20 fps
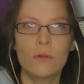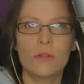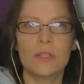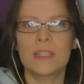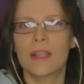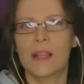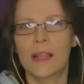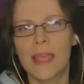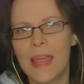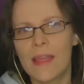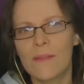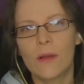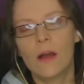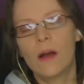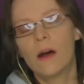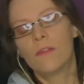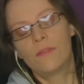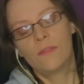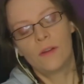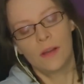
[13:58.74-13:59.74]
You don't just leap.
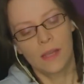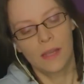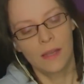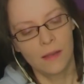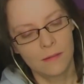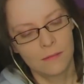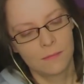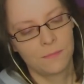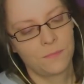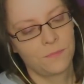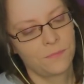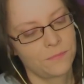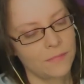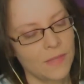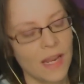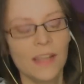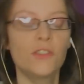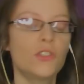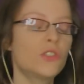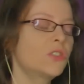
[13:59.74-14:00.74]
Oh fuck it.
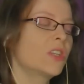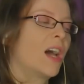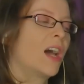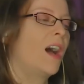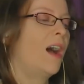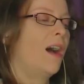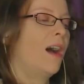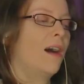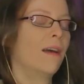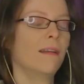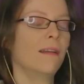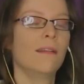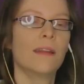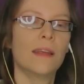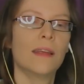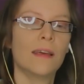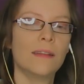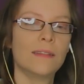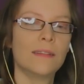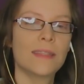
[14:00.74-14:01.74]
I just
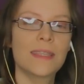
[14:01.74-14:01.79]
can't.